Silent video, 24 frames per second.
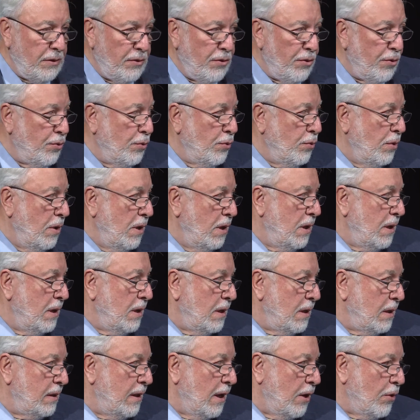throw
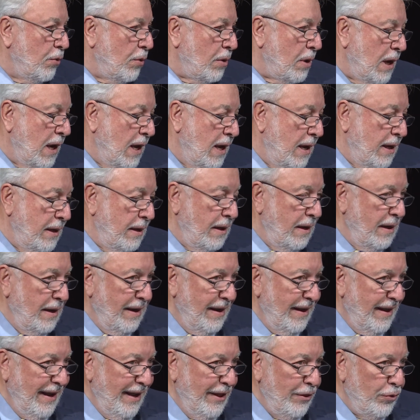the Quran
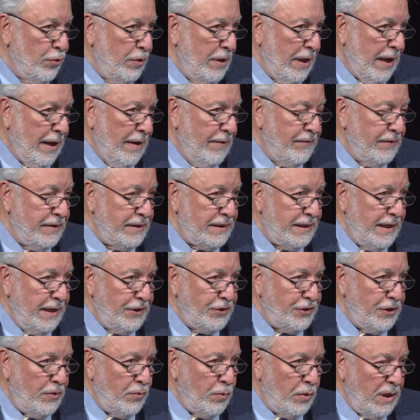into the
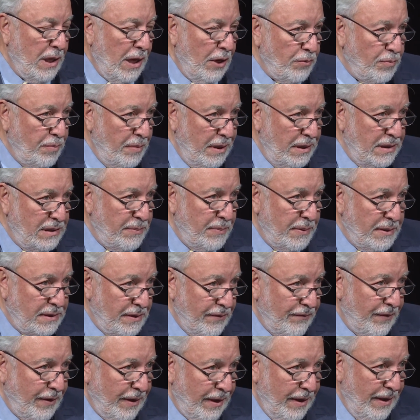conversation without being
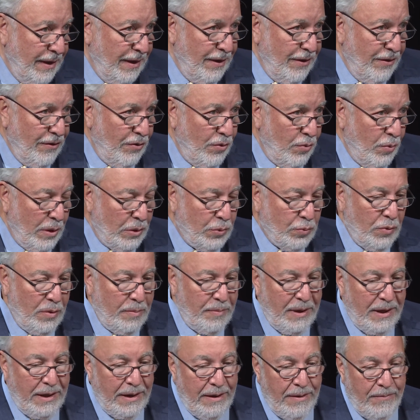specific on what we
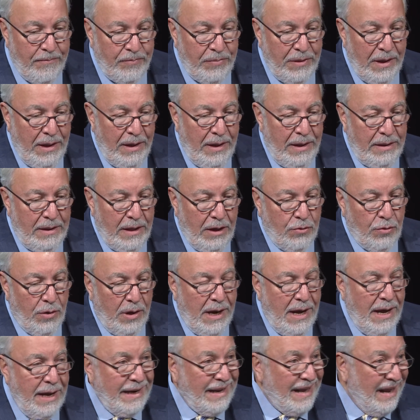mean. The
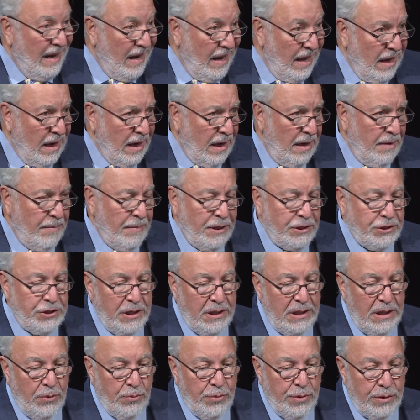Quran clearly
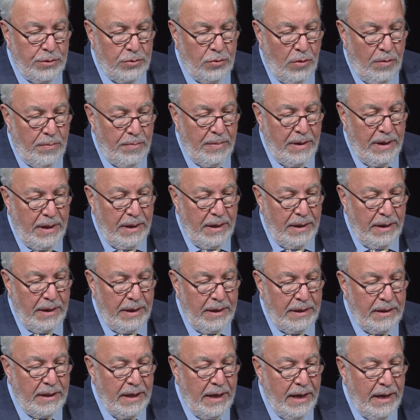mentioned the word Ummah
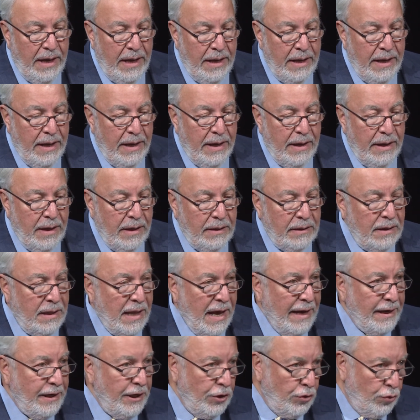in the ayah
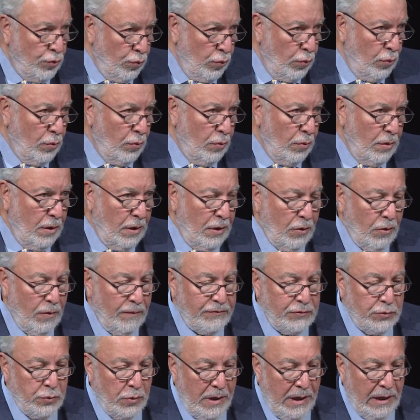92 of
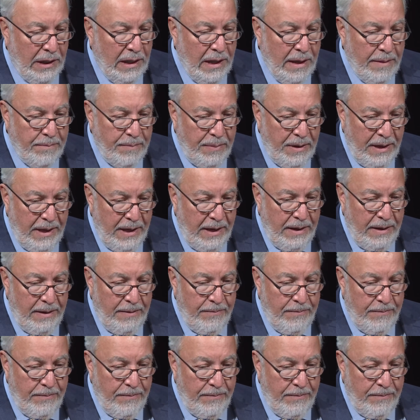Surah Al-Anbiya.